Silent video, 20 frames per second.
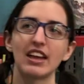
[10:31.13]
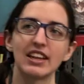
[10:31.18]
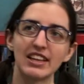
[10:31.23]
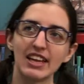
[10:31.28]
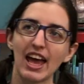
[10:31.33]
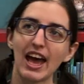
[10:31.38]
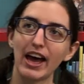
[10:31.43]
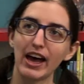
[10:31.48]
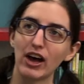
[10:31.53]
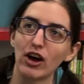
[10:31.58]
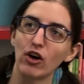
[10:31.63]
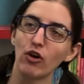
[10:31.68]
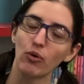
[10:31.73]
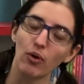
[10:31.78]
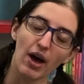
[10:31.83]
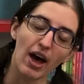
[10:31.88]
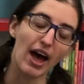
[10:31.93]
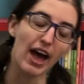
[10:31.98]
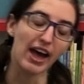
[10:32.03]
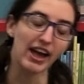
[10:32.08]

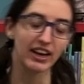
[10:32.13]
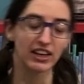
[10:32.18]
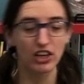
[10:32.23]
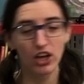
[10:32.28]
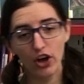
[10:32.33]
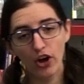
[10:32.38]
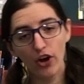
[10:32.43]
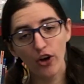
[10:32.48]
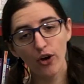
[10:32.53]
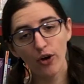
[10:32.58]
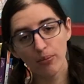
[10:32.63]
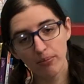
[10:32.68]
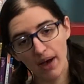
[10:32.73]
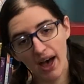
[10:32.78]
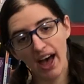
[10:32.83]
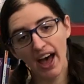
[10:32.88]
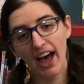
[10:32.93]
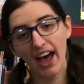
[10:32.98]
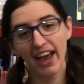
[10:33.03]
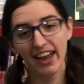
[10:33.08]
Now I know
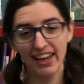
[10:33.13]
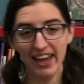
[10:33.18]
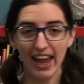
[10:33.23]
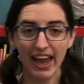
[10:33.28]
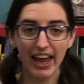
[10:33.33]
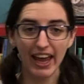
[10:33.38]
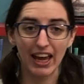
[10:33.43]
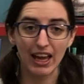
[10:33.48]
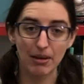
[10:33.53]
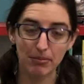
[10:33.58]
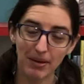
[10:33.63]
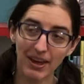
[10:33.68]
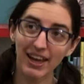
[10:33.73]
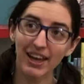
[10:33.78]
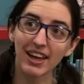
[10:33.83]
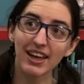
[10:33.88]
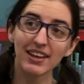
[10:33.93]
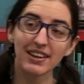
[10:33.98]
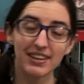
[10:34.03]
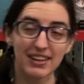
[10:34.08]
my
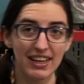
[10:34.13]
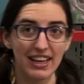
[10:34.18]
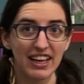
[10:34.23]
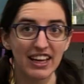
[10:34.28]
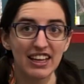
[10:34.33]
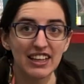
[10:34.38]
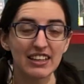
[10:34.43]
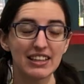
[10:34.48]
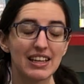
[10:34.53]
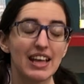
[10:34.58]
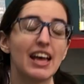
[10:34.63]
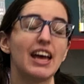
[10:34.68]
ABCs.